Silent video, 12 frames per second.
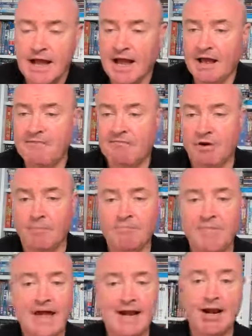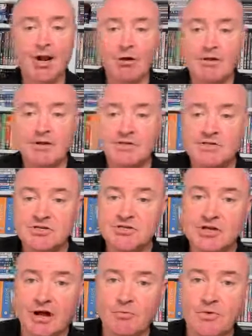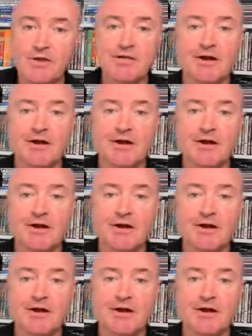from analog to start with.